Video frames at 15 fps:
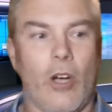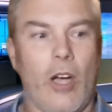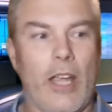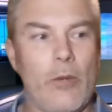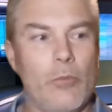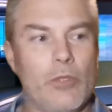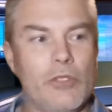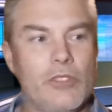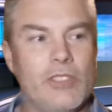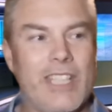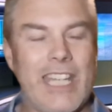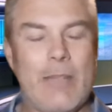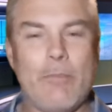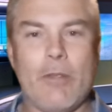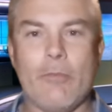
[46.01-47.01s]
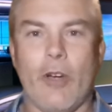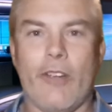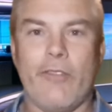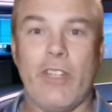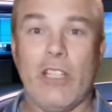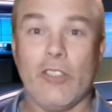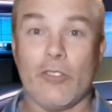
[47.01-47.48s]
I was keeping my
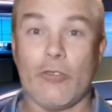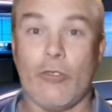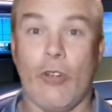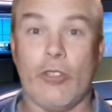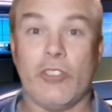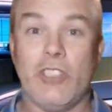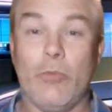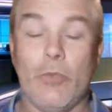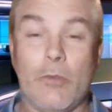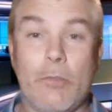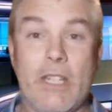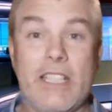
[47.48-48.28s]
fingers crossed it would